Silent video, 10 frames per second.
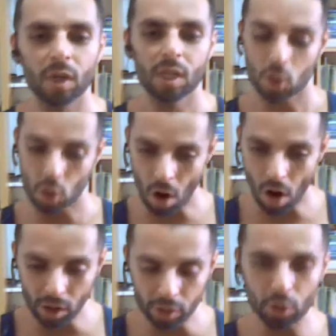
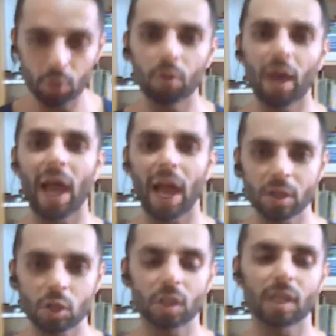Cardio
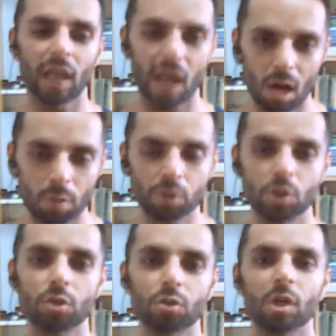actually helps
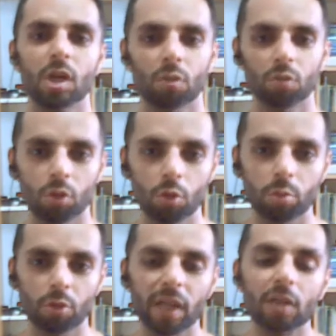you
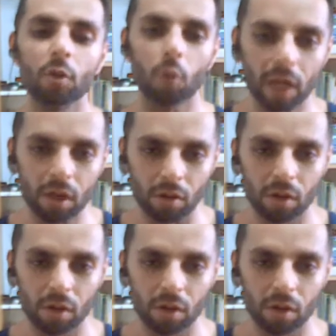recuperate quicker.